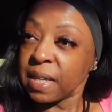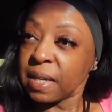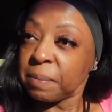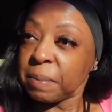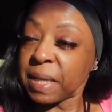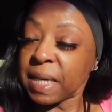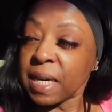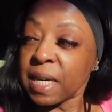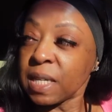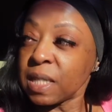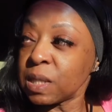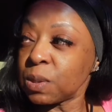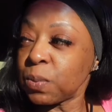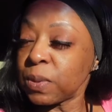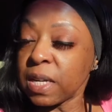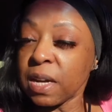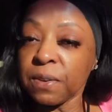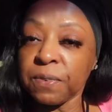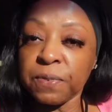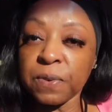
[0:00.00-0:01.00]
Because
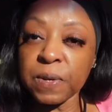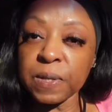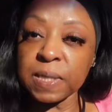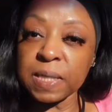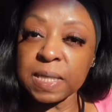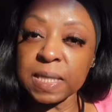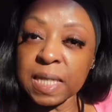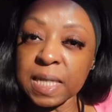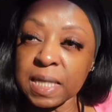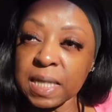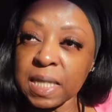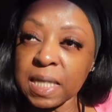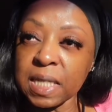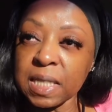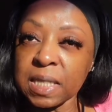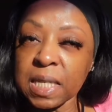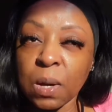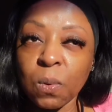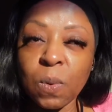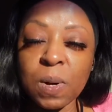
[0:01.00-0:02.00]
when I first did
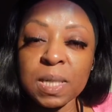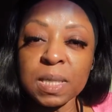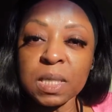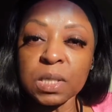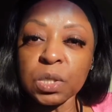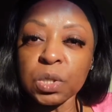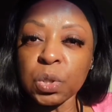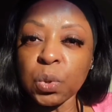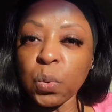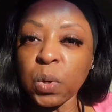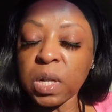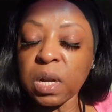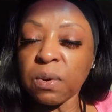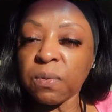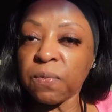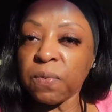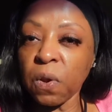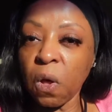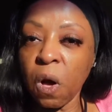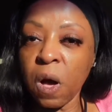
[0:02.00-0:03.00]
this, I wasn't doing a
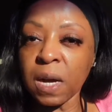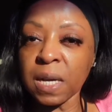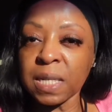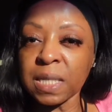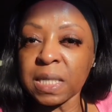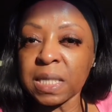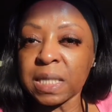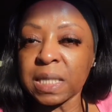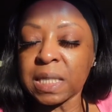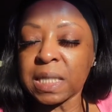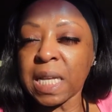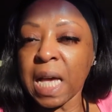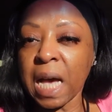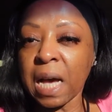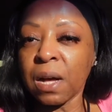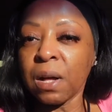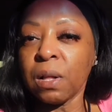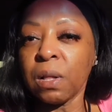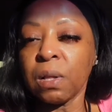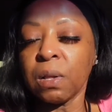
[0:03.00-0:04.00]
vlogging
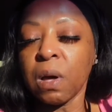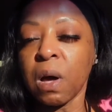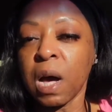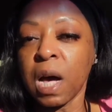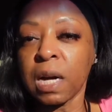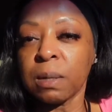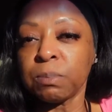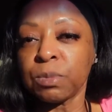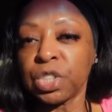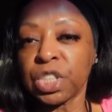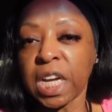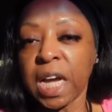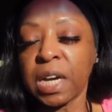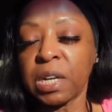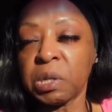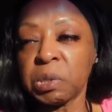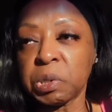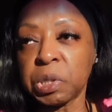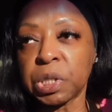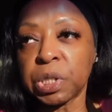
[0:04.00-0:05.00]
style
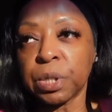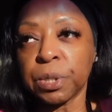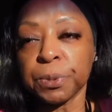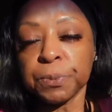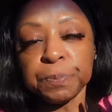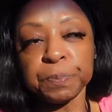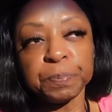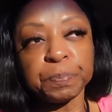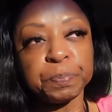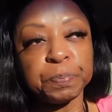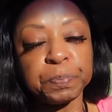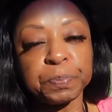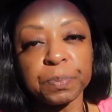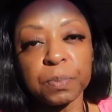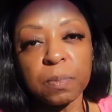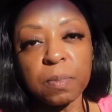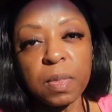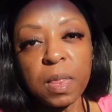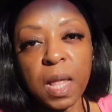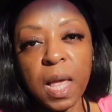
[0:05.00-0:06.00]
channel. So,
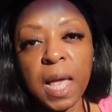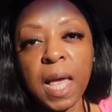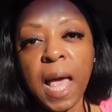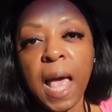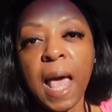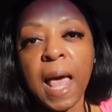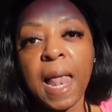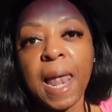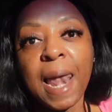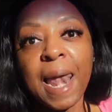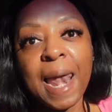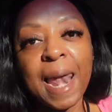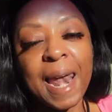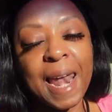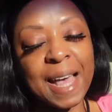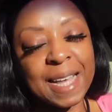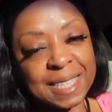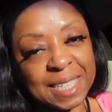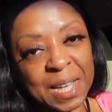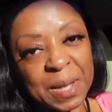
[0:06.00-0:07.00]

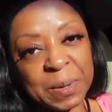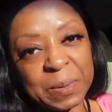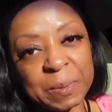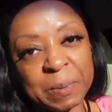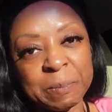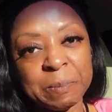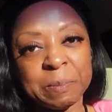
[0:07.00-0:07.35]
let's go.